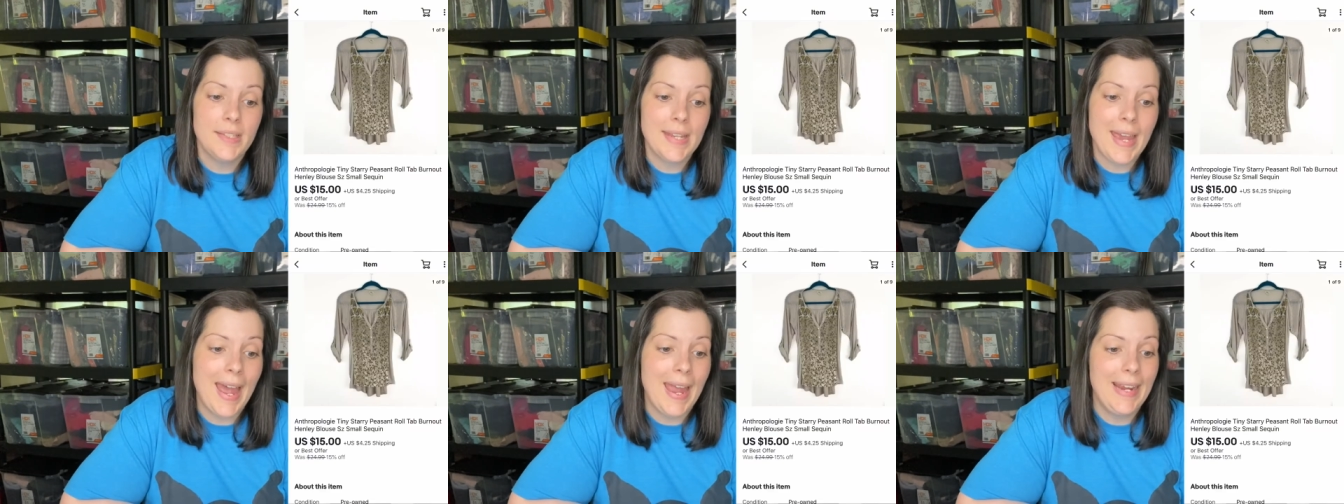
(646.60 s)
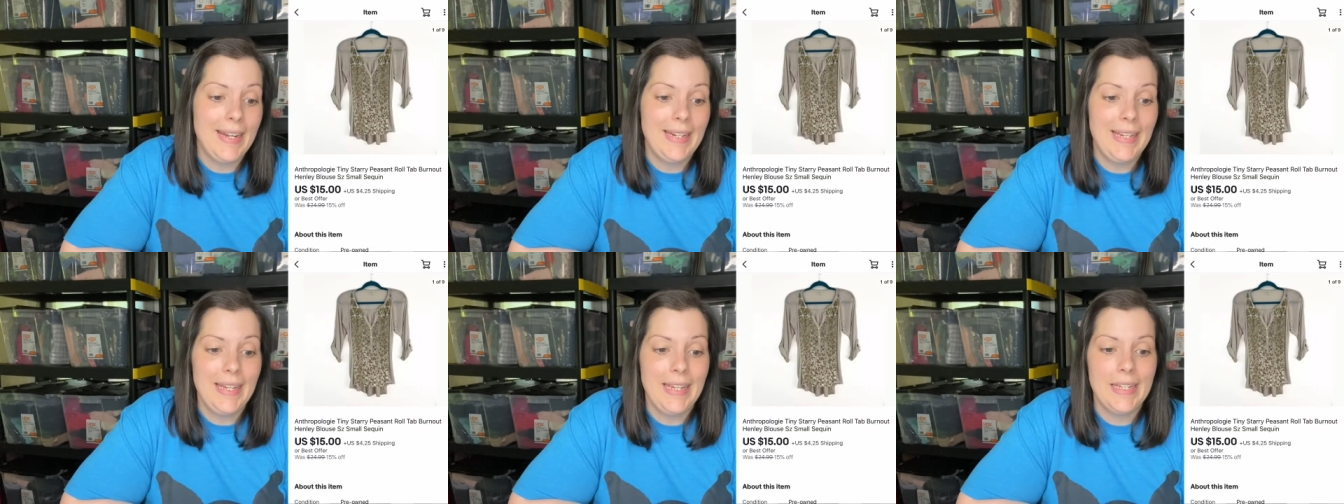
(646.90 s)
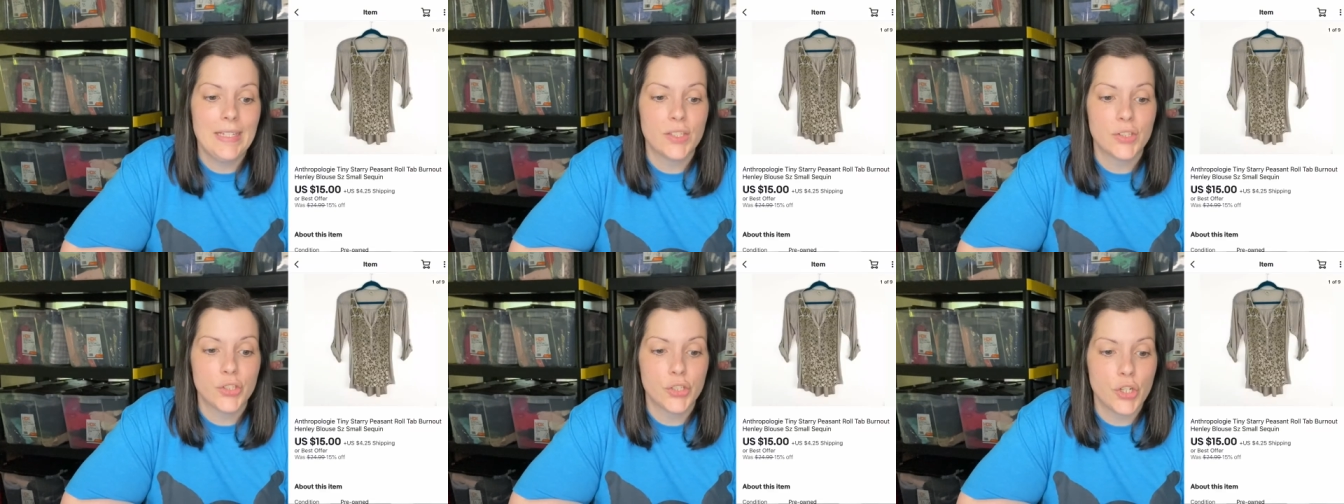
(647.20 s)

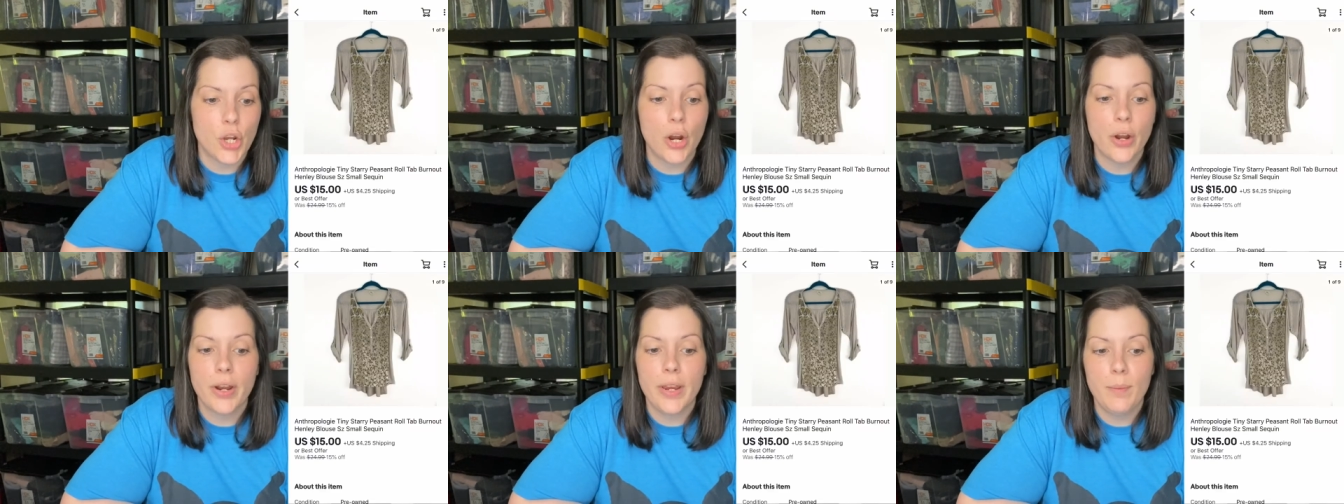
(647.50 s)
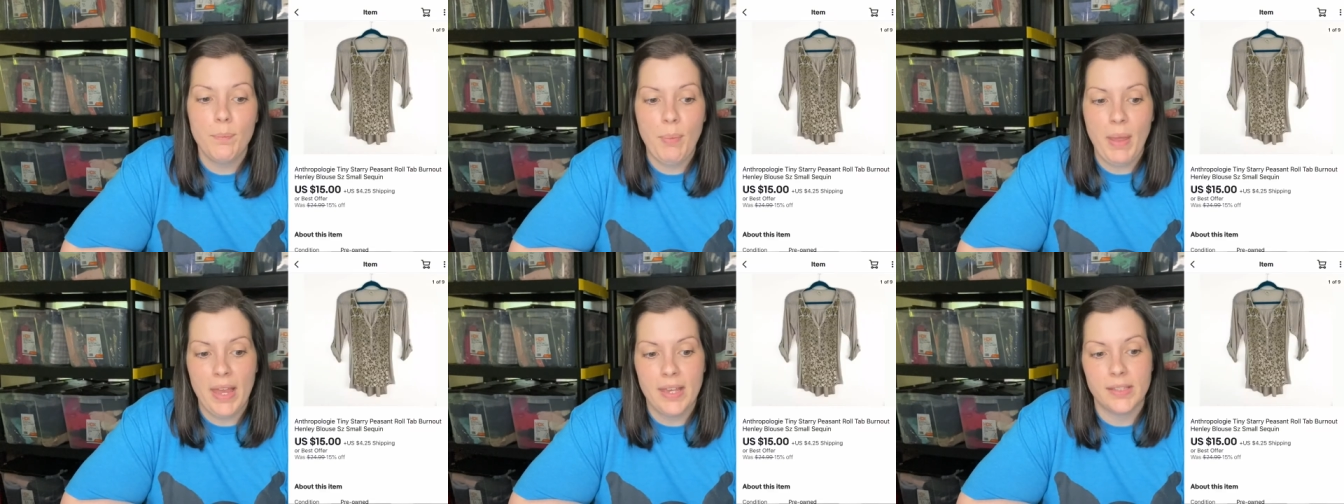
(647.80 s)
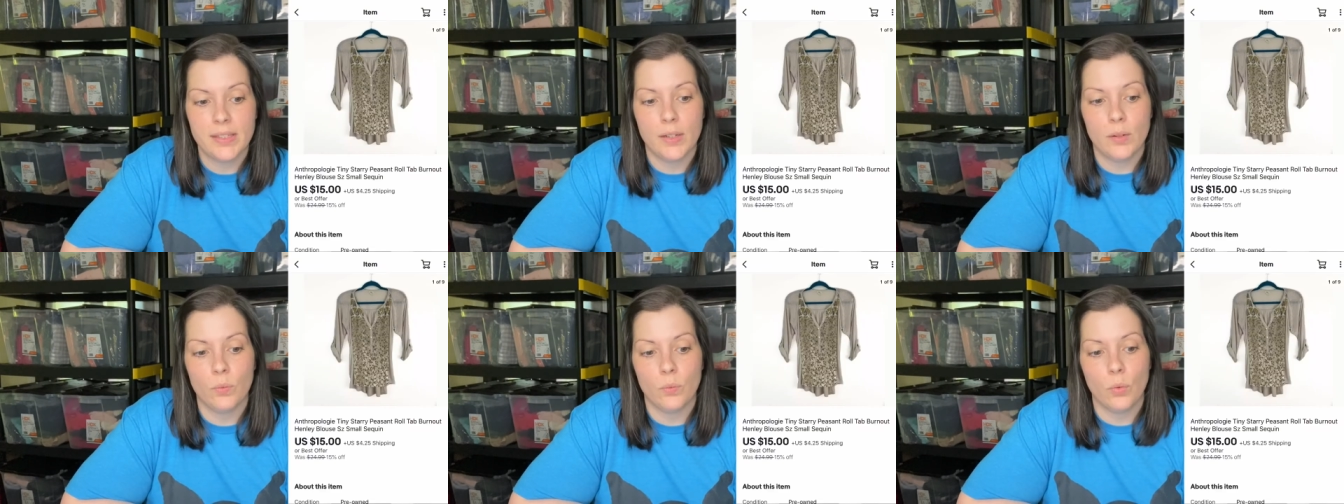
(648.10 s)
Tiny Starry
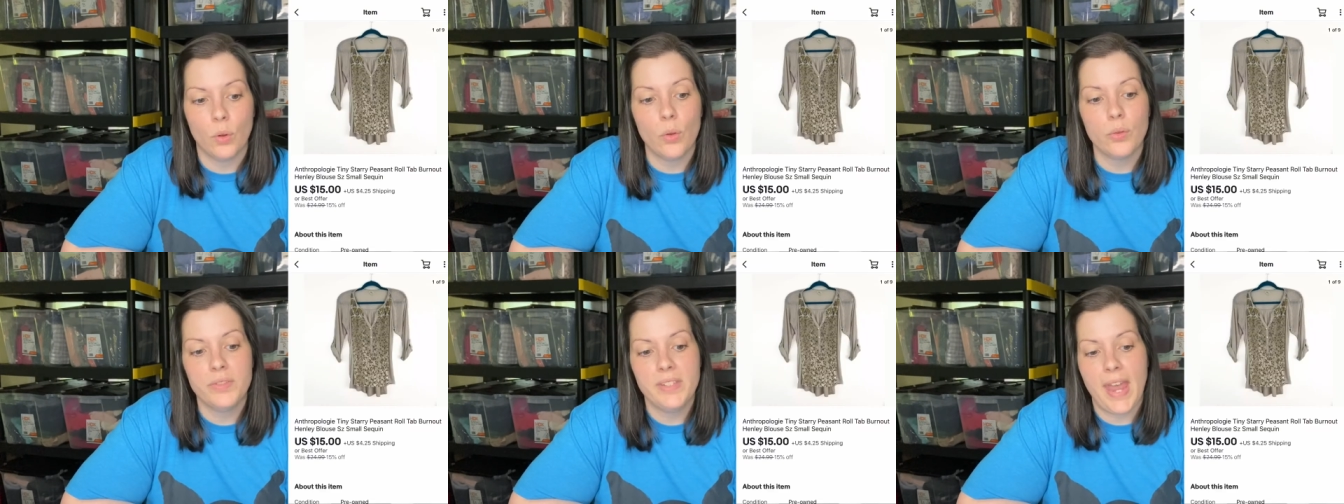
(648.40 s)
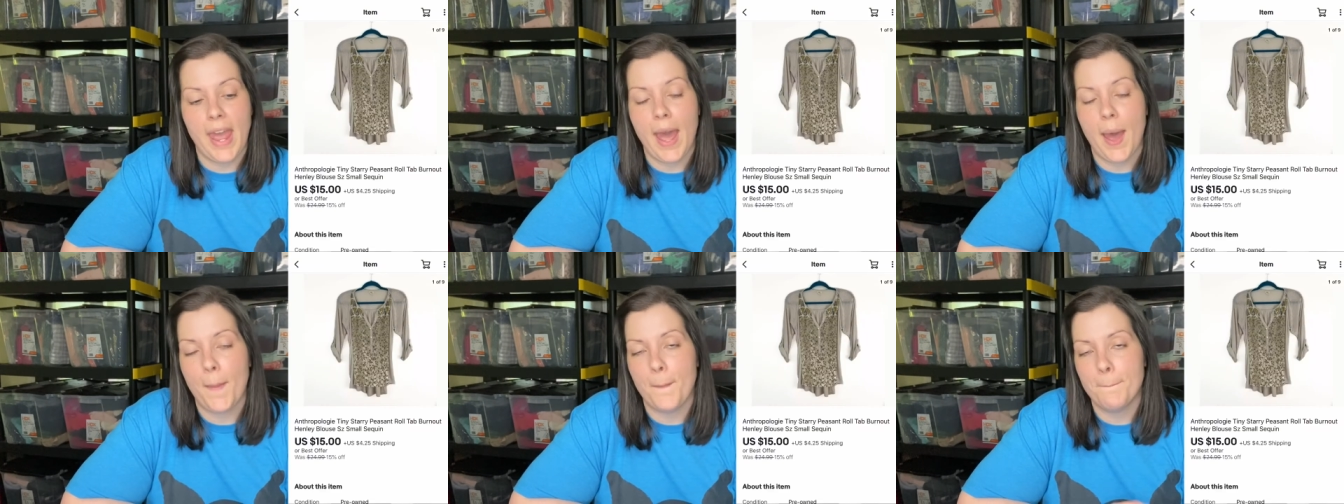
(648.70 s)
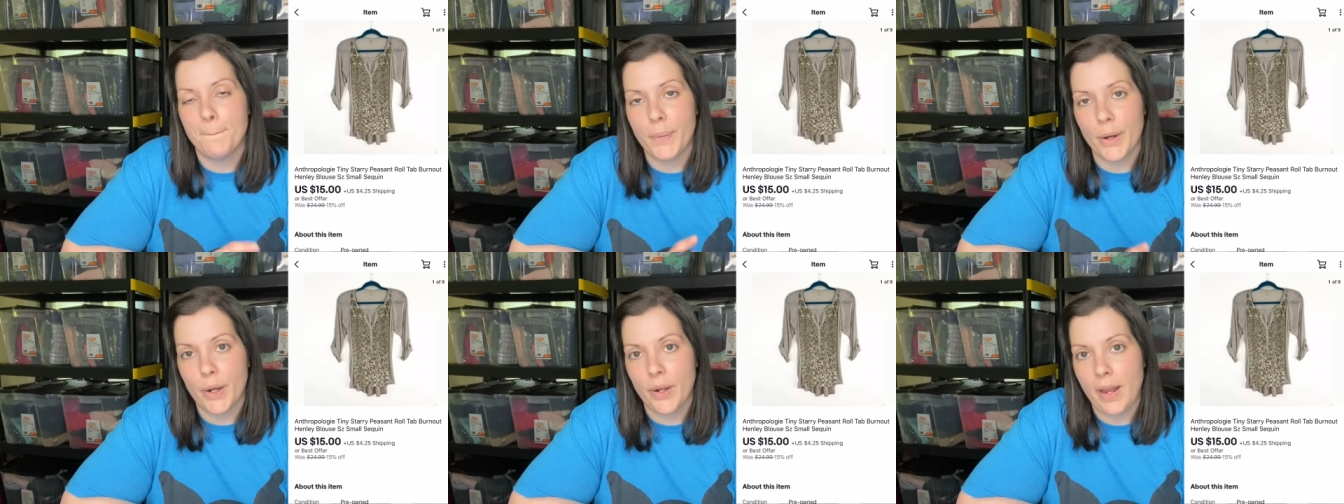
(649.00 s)
Peasant Roll
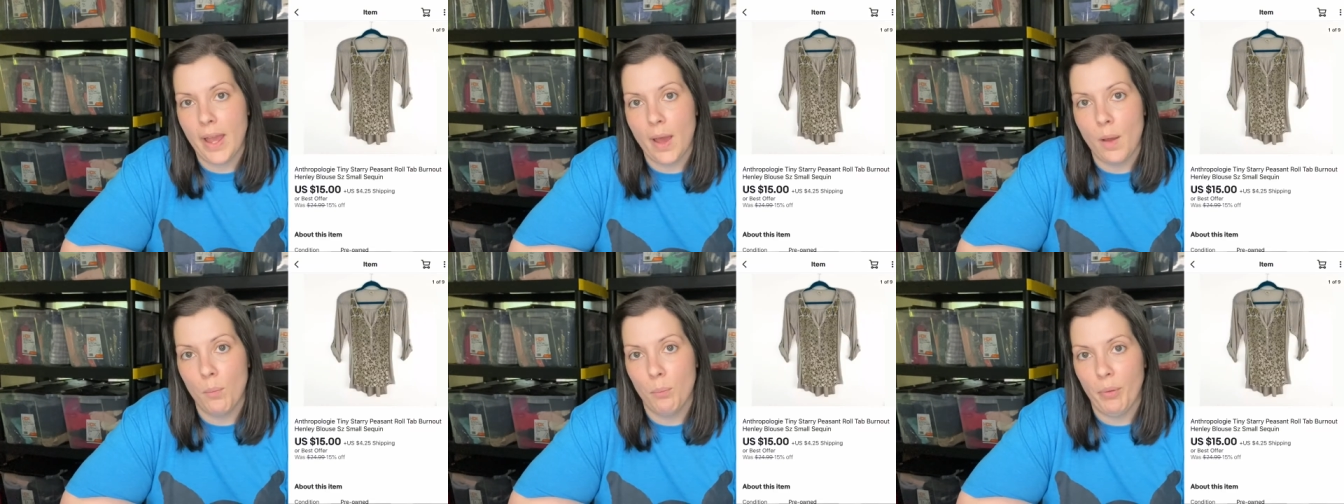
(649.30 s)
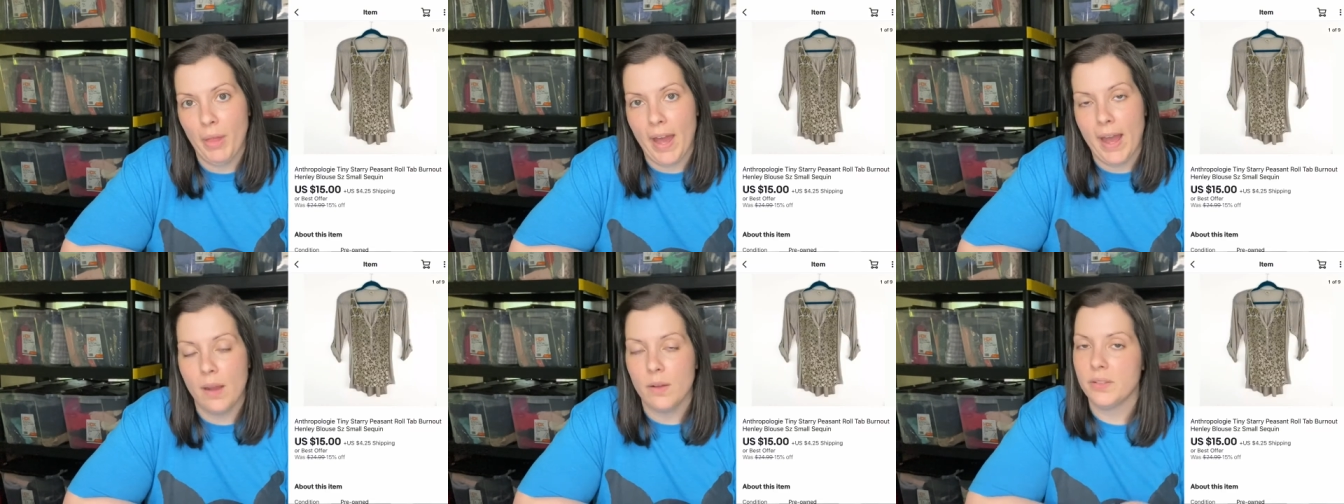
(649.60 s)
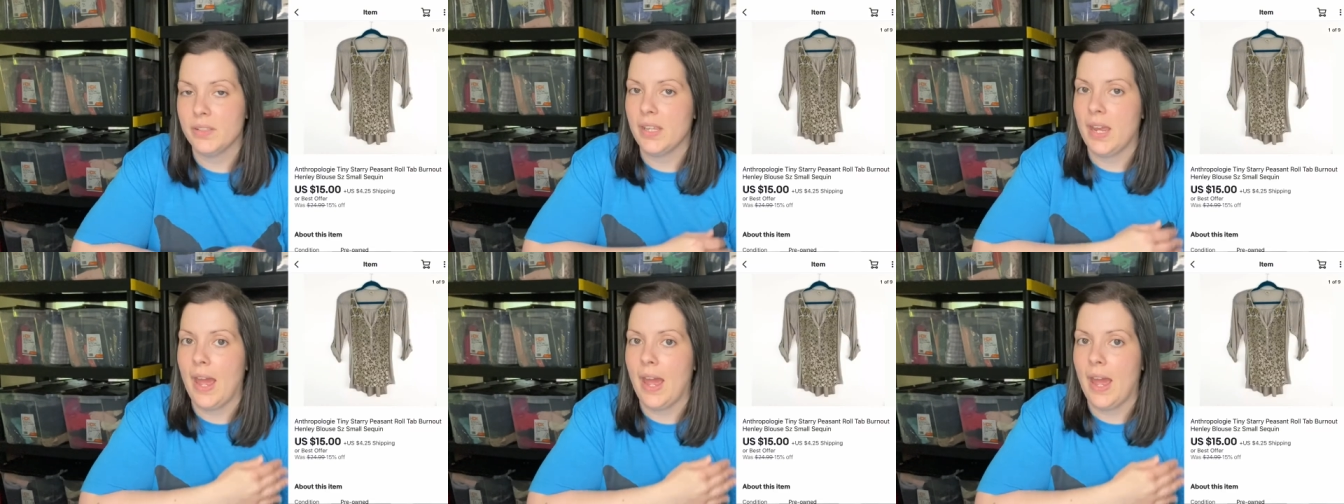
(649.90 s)
Tab Burnout Blouse.